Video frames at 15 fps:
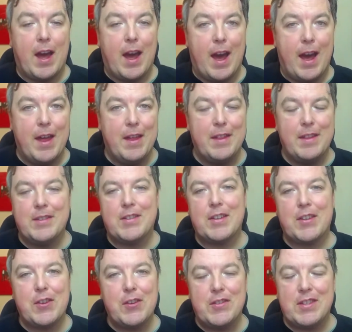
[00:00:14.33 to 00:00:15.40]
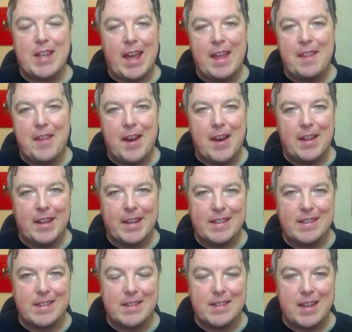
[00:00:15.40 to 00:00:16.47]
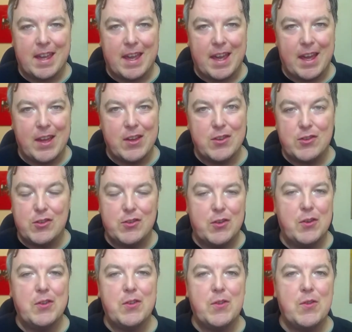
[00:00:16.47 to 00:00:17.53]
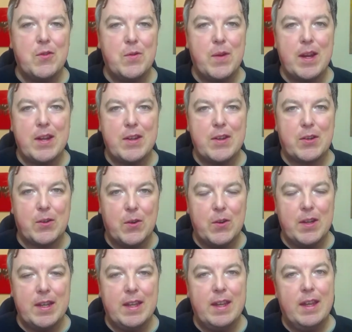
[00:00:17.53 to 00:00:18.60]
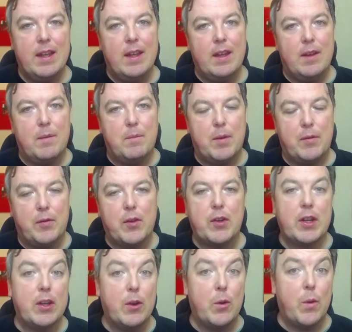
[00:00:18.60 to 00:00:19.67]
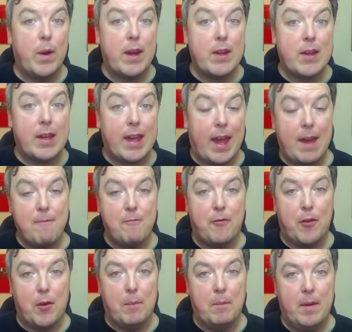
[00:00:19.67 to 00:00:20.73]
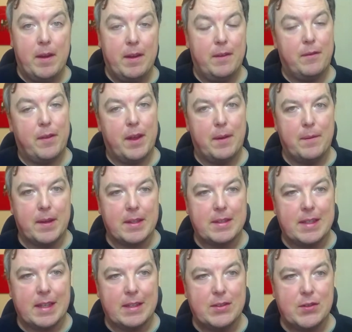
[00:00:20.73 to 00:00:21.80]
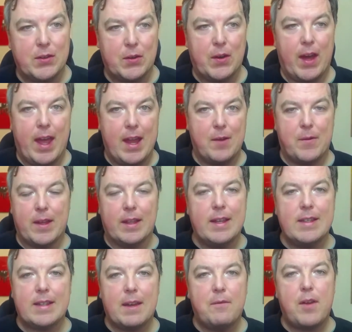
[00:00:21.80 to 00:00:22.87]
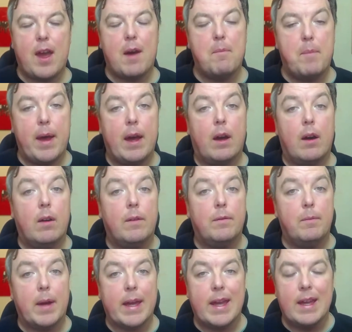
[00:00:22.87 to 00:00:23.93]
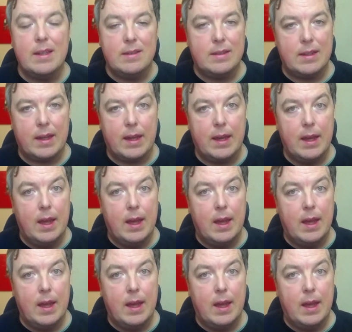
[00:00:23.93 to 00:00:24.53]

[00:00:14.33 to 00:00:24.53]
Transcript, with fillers: uh, there's a good saying that I like to say is you don't know where you're going before you know where you came from. that makes sense. So anyway, let's give you a bit of my history